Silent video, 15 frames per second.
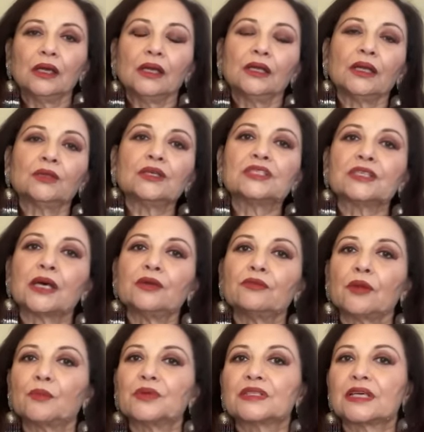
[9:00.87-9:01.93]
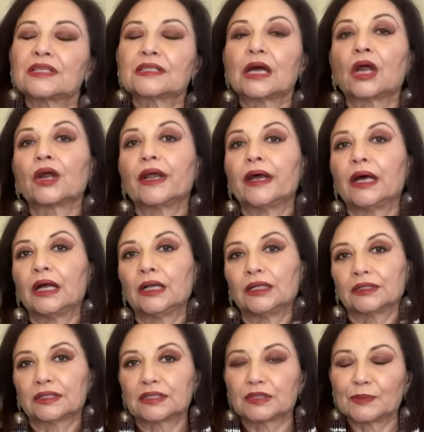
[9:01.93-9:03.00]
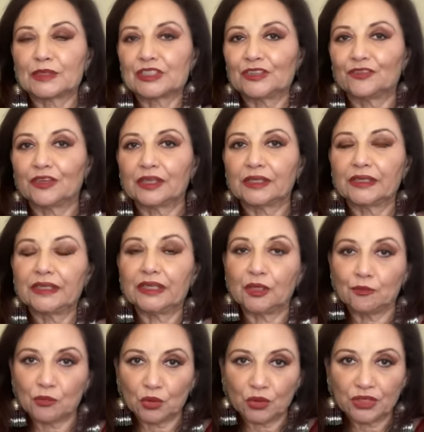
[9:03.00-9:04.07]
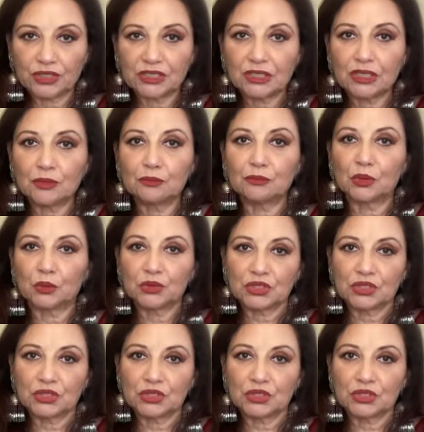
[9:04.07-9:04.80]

Now, the sun represents our health, specifically immunity, bone